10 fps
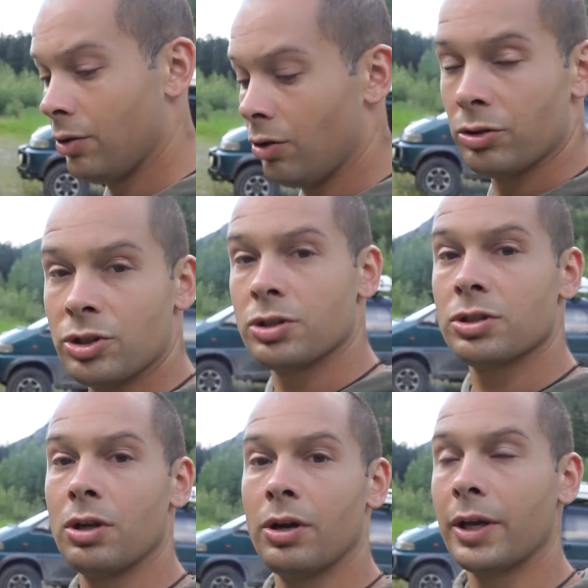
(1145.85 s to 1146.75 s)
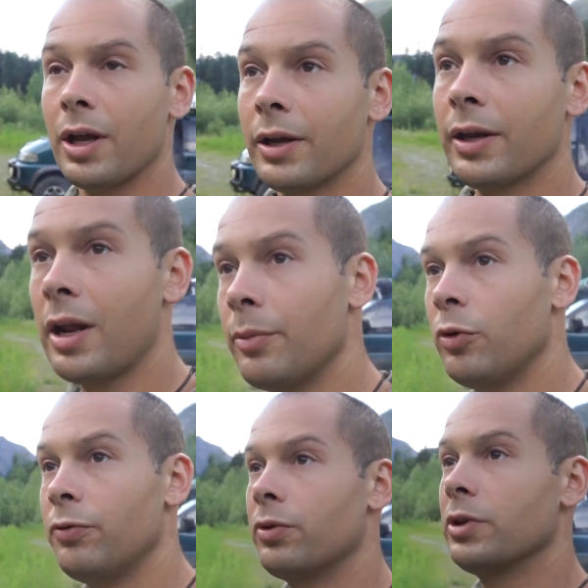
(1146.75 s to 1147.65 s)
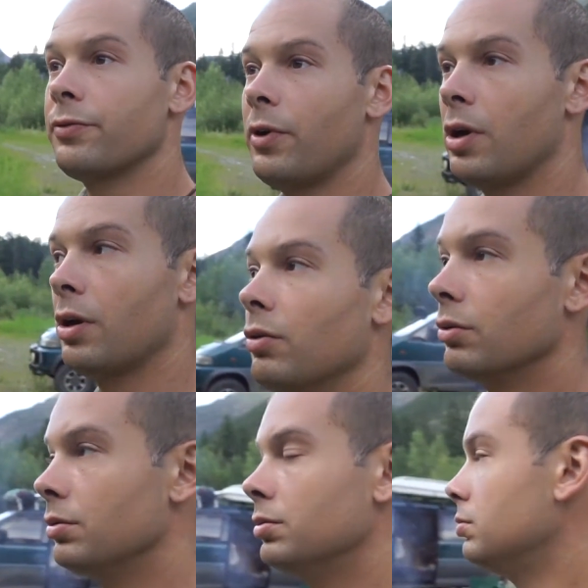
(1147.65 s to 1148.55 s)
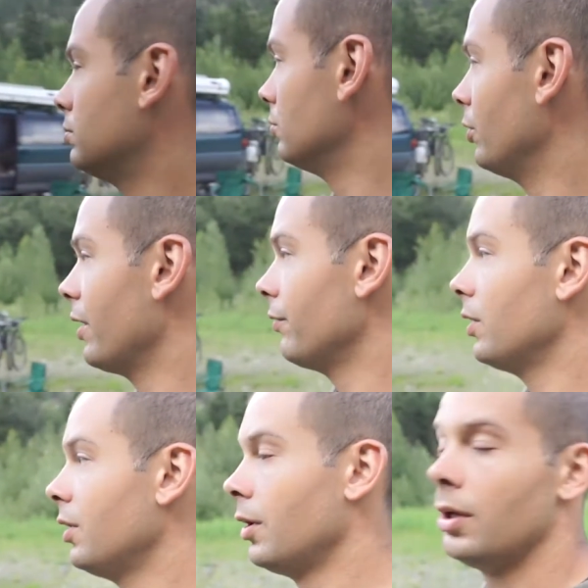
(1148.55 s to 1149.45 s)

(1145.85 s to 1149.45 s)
not just like killing an animal for its fur or whatever,